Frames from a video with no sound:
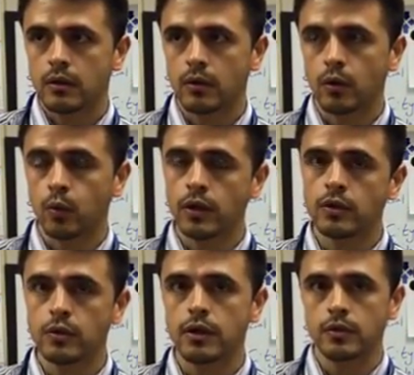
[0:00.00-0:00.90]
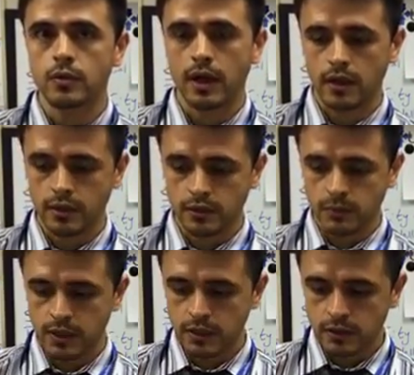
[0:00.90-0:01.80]
or when do they do that? It's
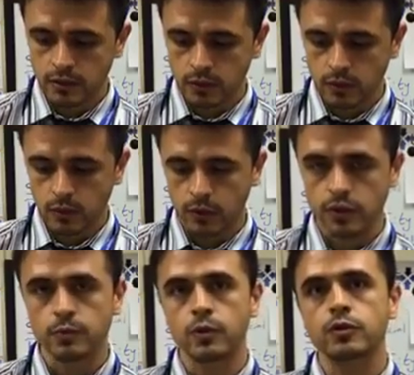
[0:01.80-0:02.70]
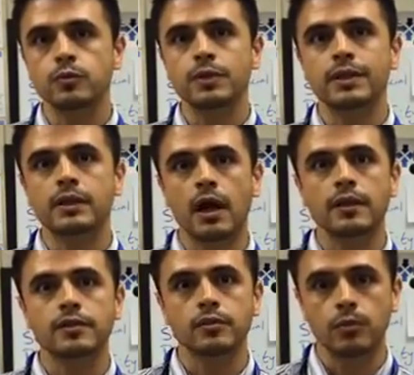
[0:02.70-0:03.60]
because we're supposed to be in
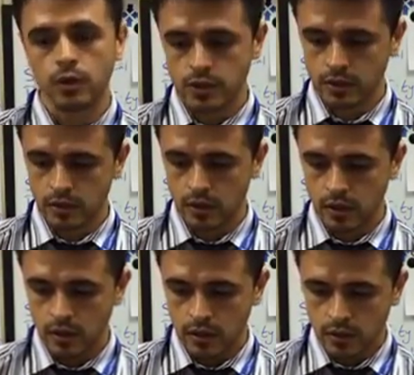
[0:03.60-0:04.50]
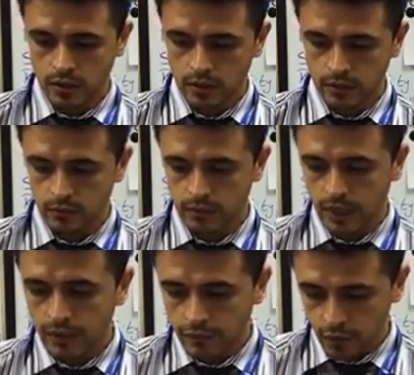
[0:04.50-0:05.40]
constant motion.
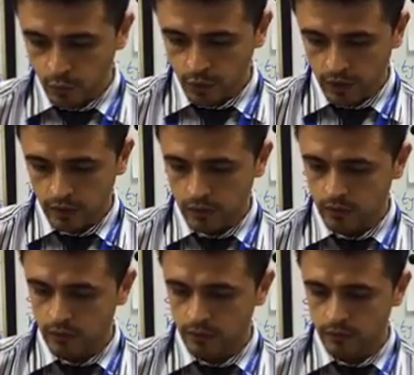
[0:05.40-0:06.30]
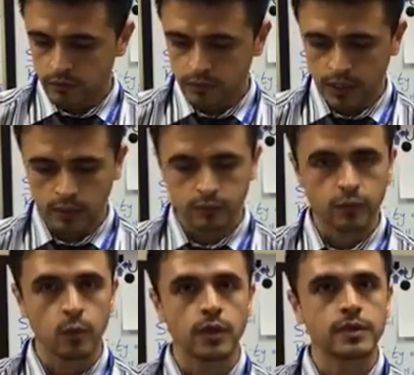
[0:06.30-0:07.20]
Life on the run,
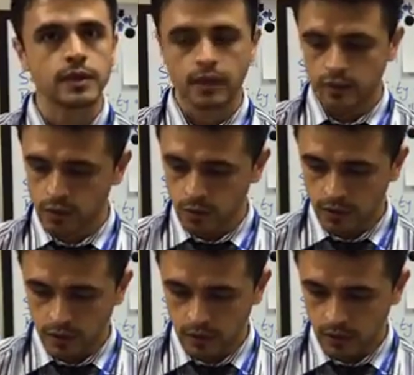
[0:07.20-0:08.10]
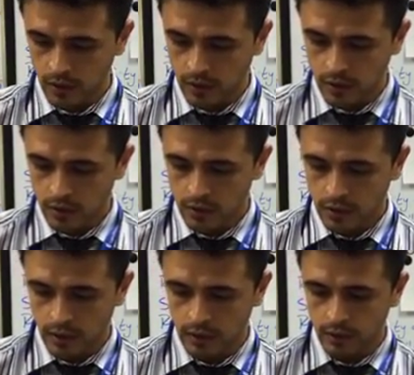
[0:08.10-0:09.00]
from one second to another,
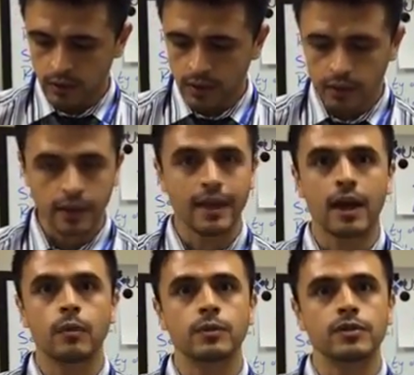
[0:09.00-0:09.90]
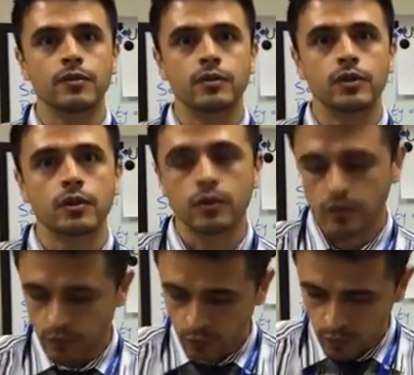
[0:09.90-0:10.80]
looking in the canopies of the
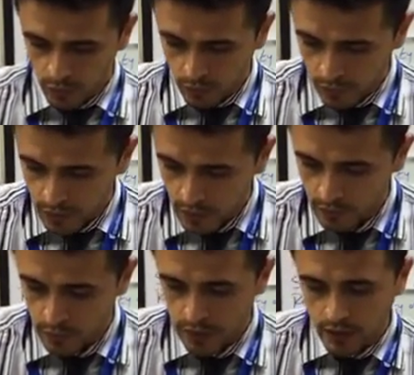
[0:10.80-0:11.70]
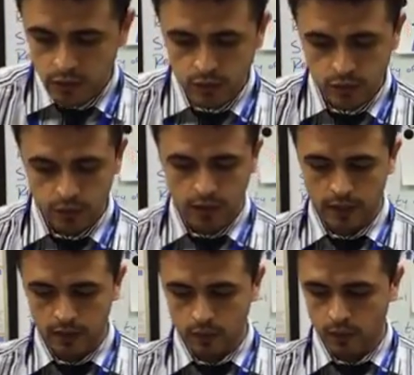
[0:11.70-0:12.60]
jungle of the roof for dangers
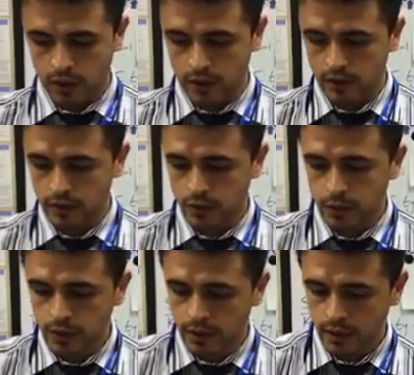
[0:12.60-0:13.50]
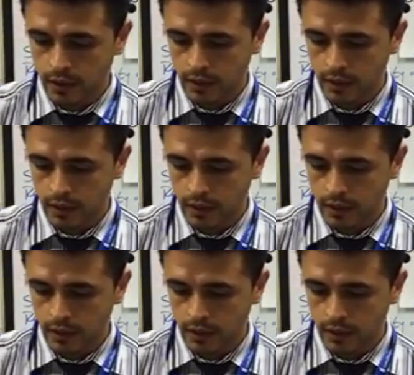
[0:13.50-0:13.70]
overhead, doing